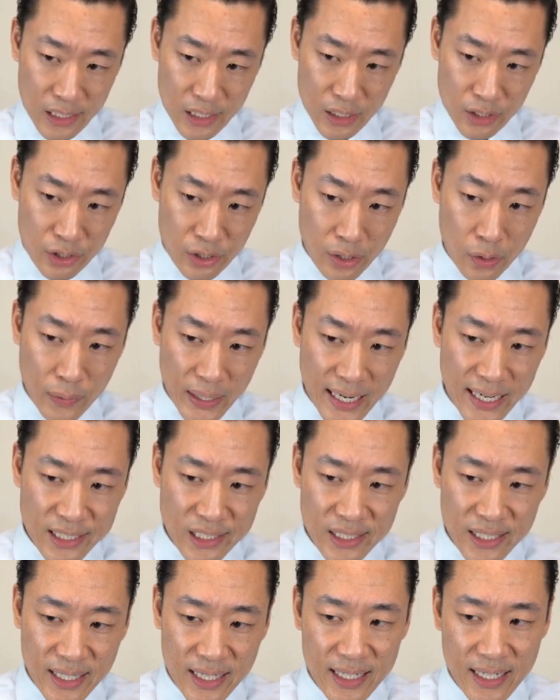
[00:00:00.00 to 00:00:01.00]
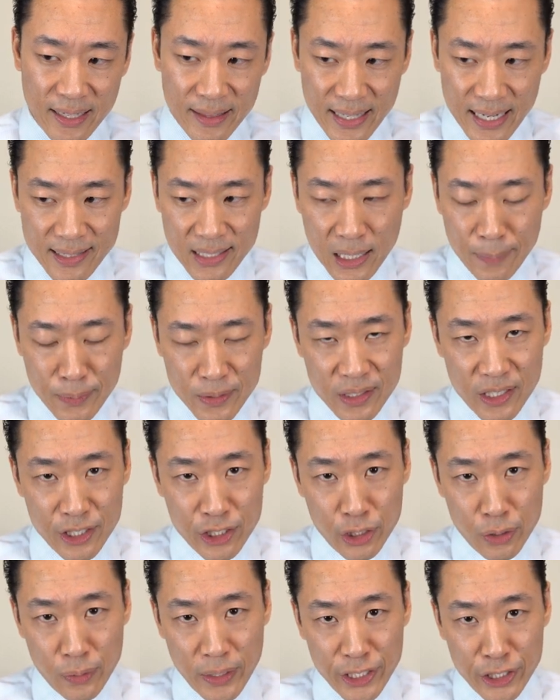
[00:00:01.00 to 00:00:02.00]
So the way I see it, in that type of
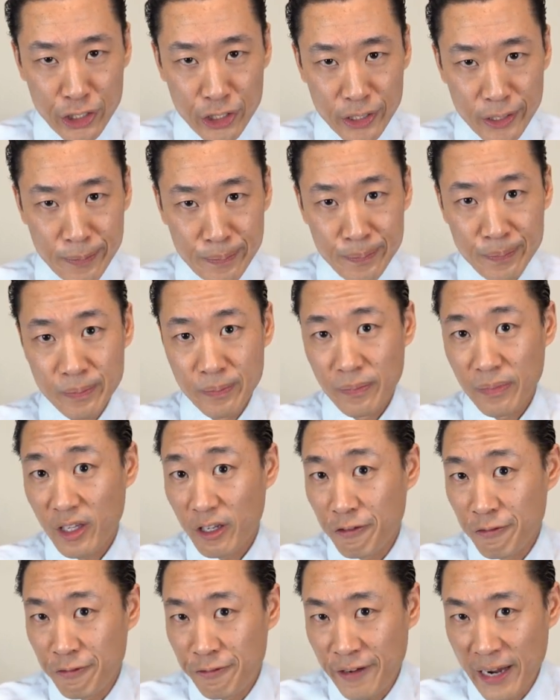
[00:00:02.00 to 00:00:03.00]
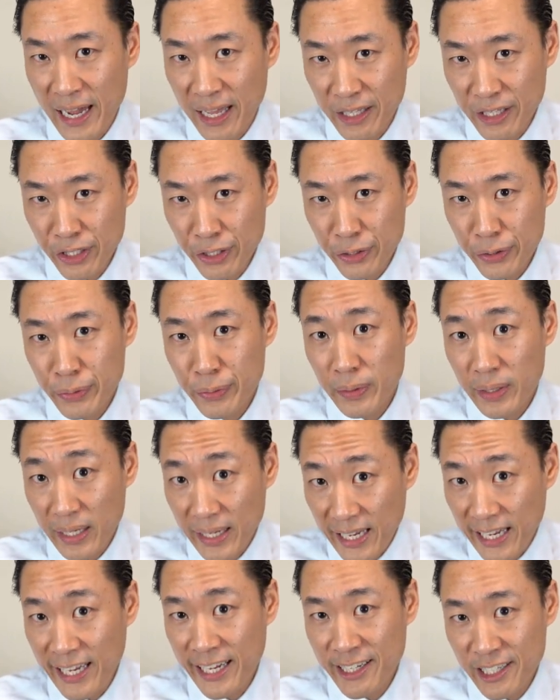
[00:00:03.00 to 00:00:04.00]
situation, value
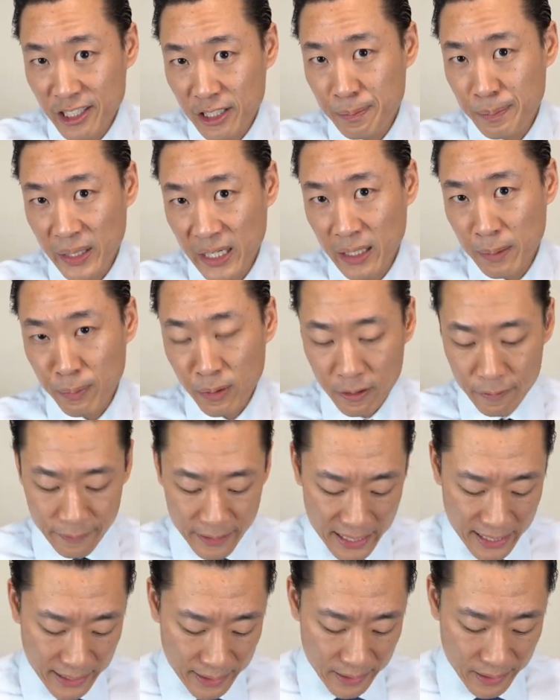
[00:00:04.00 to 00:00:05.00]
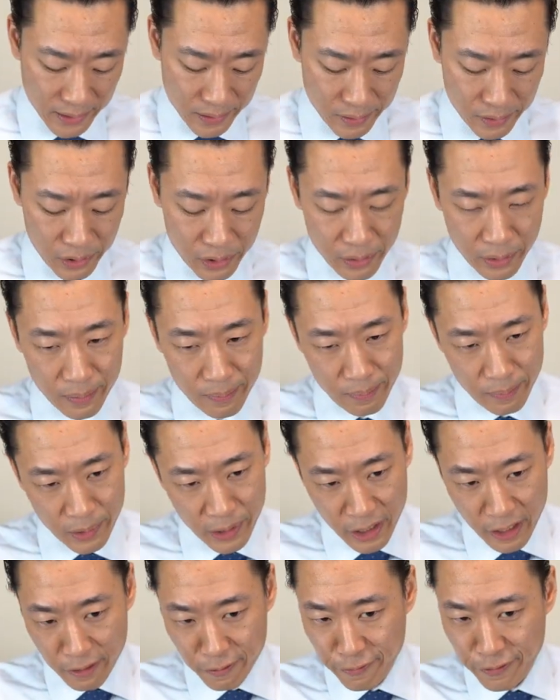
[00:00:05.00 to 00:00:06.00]
is being provided. So
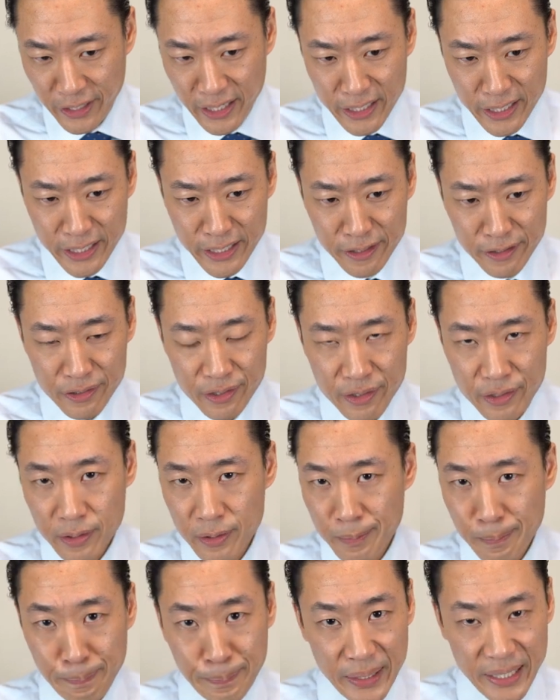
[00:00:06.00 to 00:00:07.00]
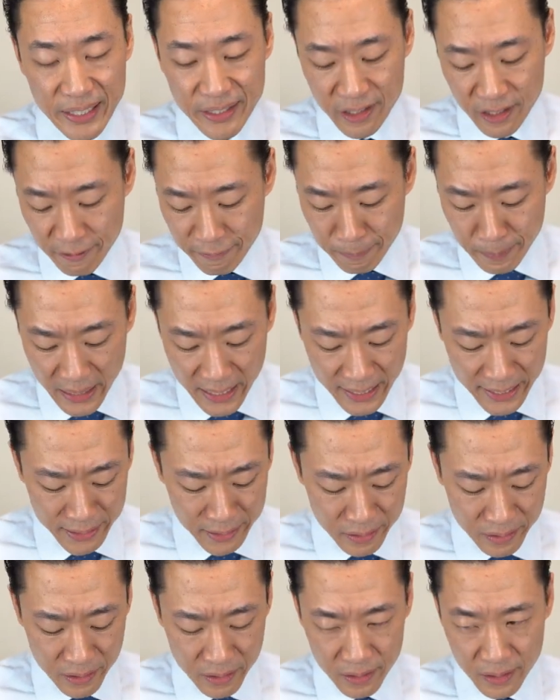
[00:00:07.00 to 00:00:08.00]
convenience, peace of
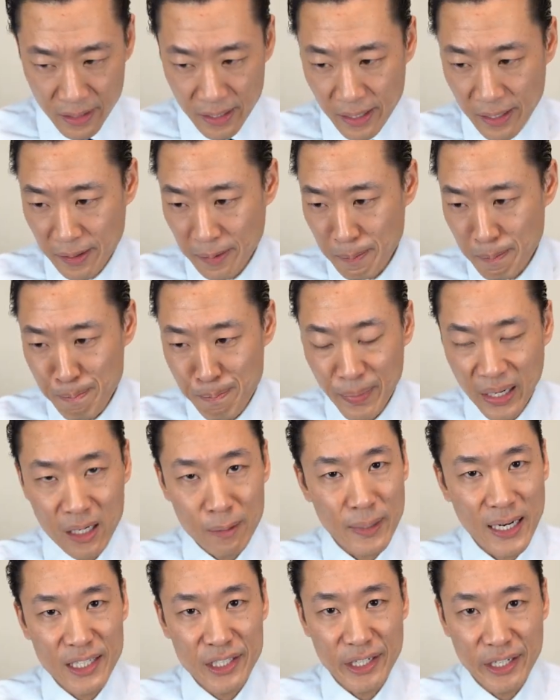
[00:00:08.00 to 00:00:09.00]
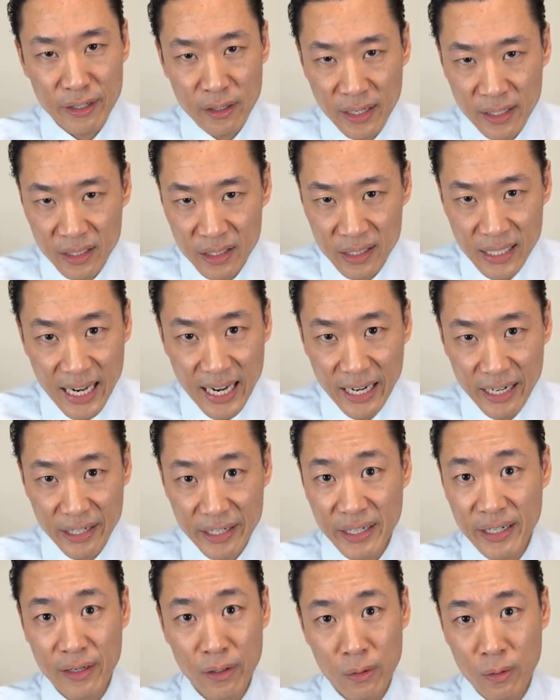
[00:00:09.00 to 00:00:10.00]
mind, minimizing your
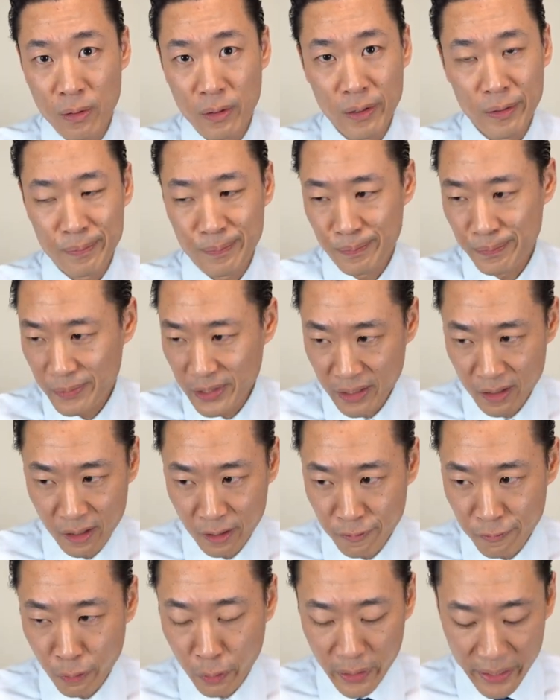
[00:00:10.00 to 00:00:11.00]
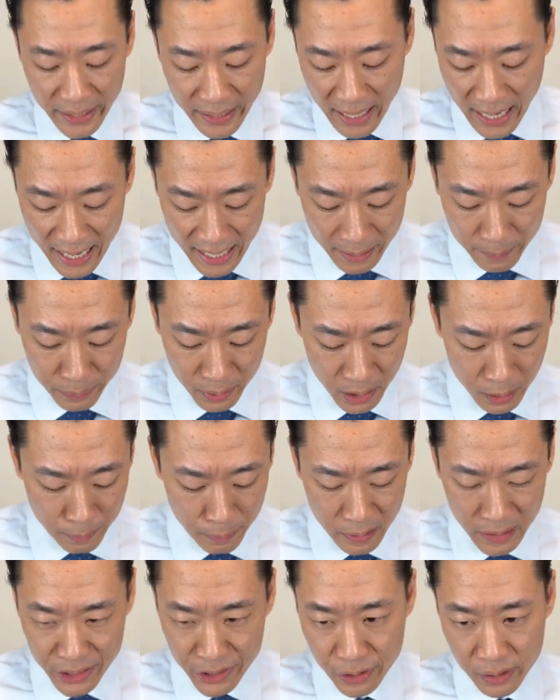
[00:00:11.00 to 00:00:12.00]
anxiety, or avoiding high blood
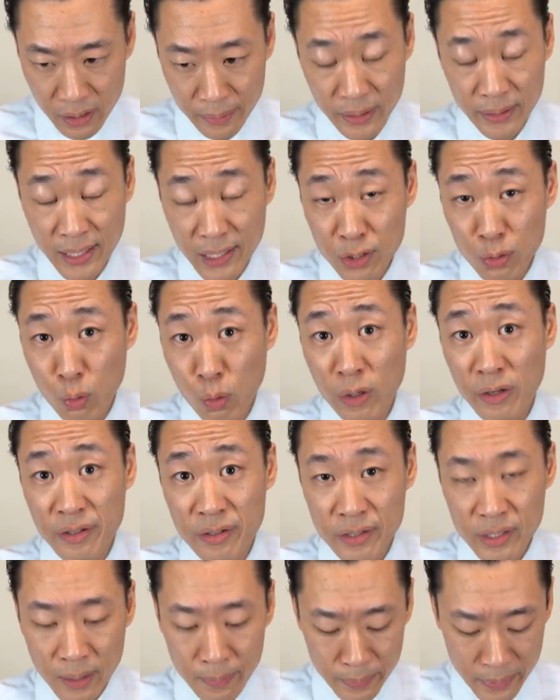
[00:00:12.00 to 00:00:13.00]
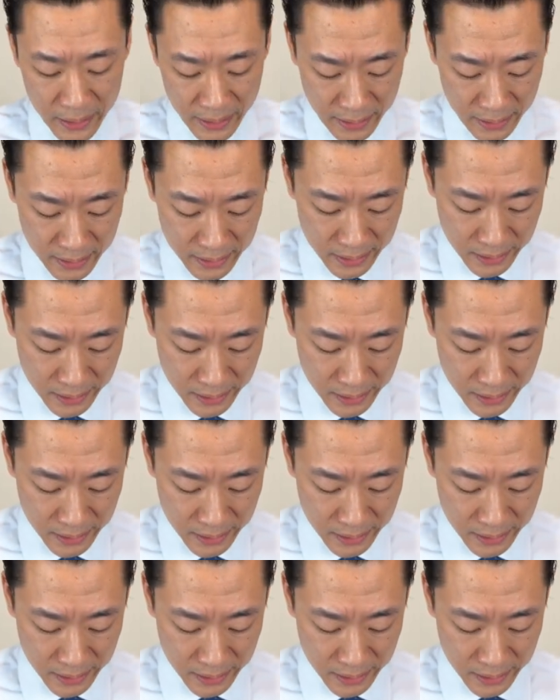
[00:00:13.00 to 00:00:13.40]
pressure, that's worth something.